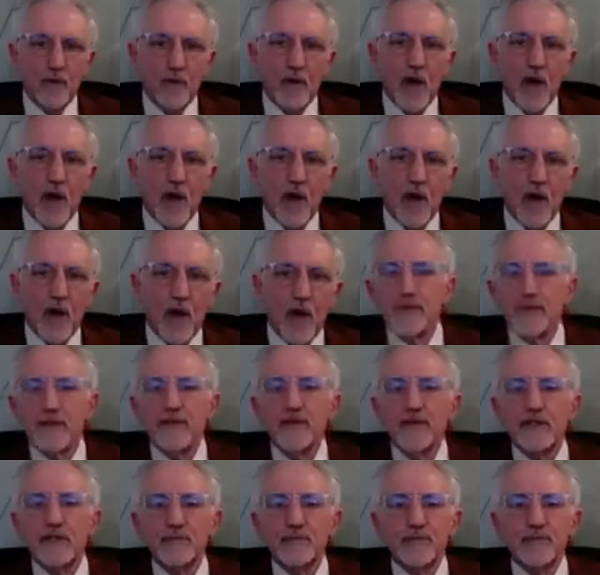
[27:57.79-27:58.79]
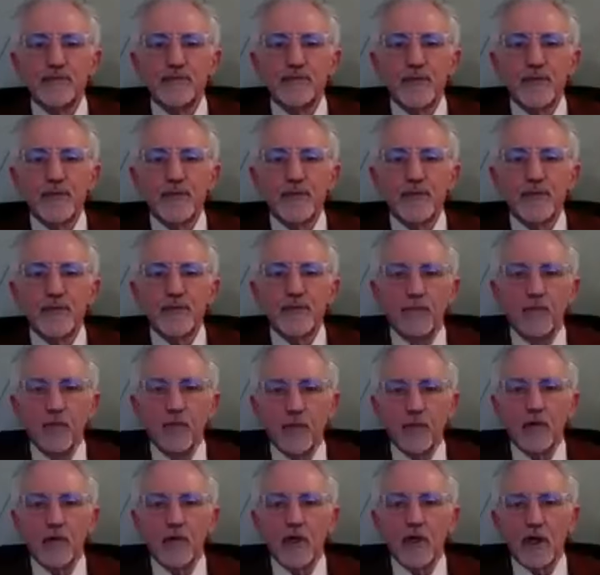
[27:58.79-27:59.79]
either
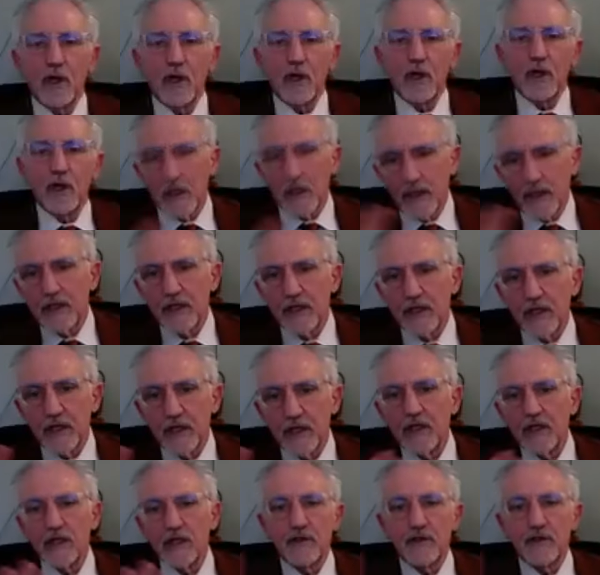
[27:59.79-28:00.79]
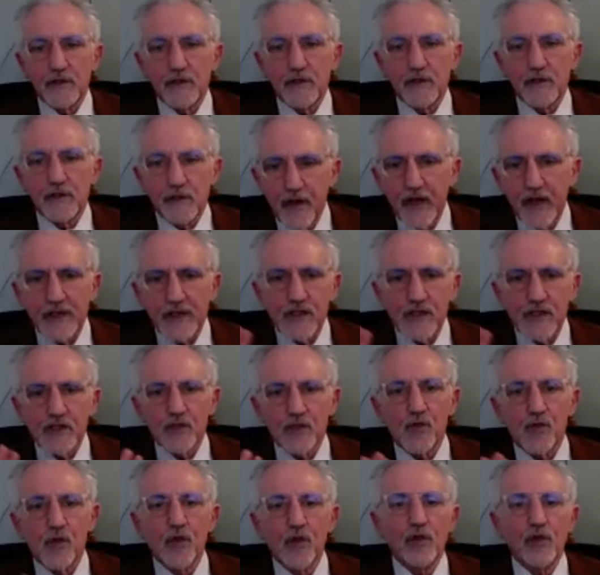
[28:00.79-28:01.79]
it defines as
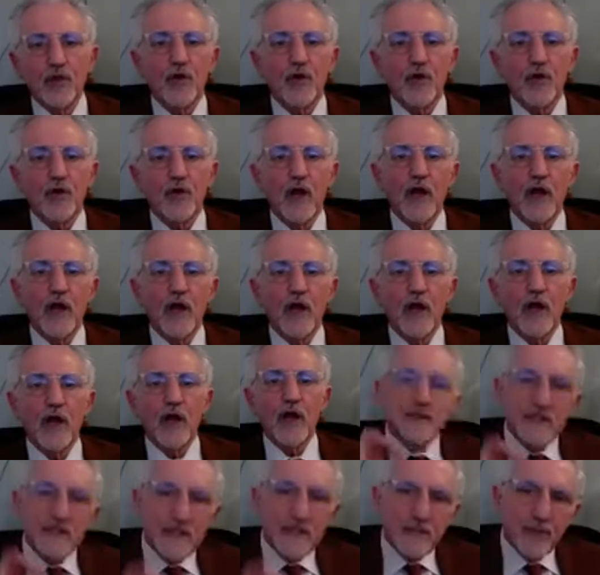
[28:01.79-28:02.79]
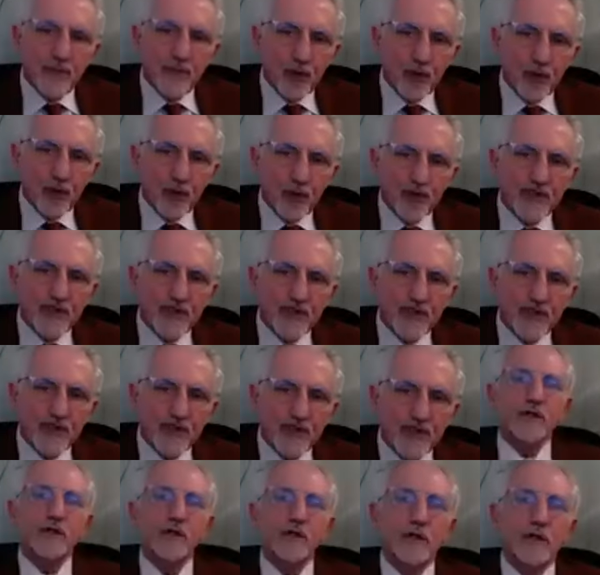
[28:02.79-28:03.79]
a war crime the
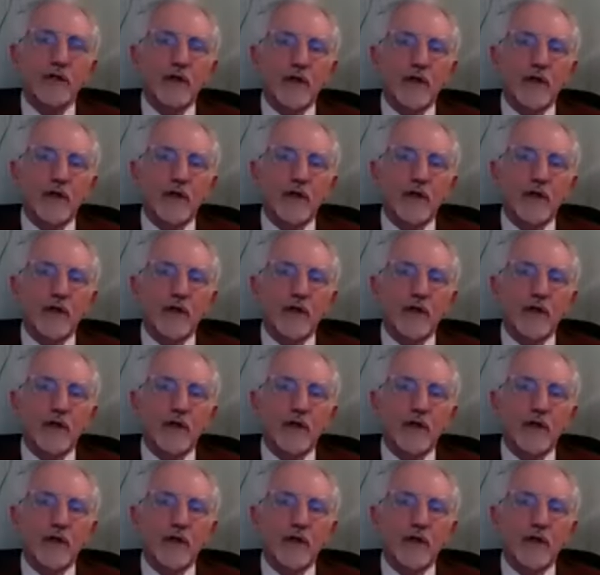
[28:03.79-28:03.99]
deportation